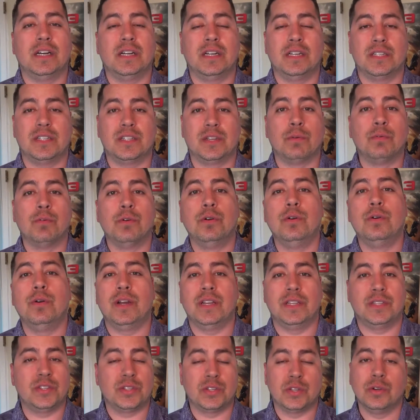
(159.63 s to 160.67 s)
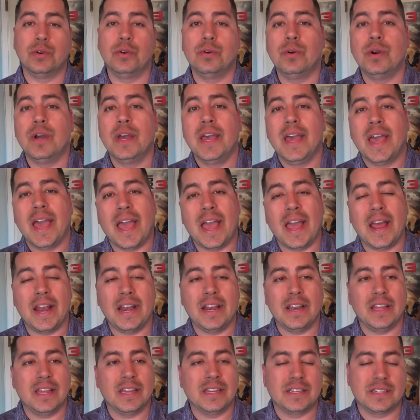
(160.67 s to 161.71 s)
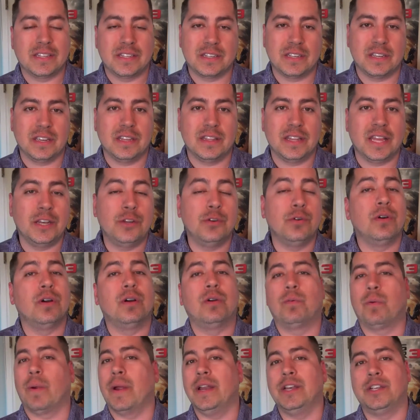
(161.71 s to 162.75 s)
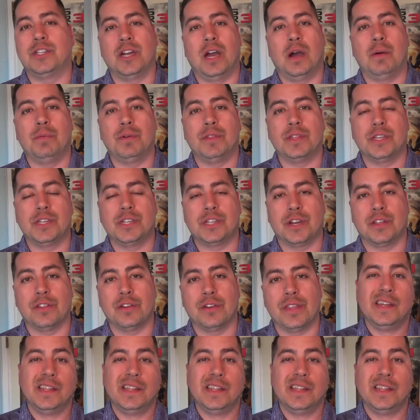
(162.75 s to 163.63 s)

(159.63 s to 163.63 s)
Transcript: Saru and Sue, and they do a great job with each other.